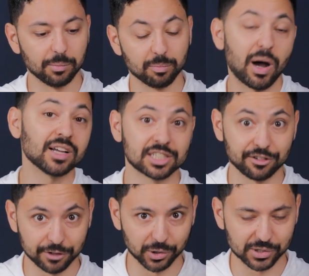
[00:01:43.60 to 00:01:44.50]

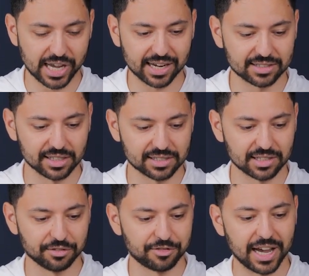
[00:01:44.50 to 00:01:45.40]
positive phototaxis,
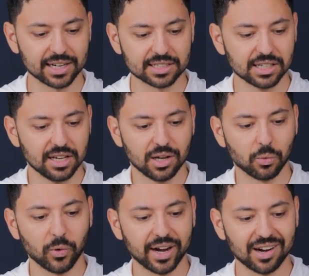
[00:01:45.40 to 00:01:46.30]
in fact,
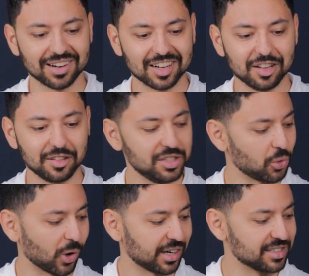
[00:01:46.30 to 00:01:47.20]
where these
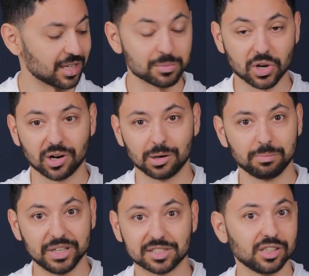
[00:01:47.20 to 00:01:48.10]
organisms are
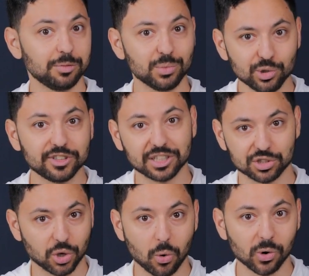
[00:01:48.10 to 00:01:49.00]
basically
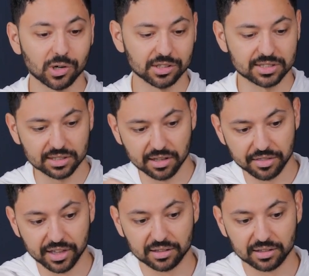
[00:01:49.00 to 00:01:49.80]
moving towards the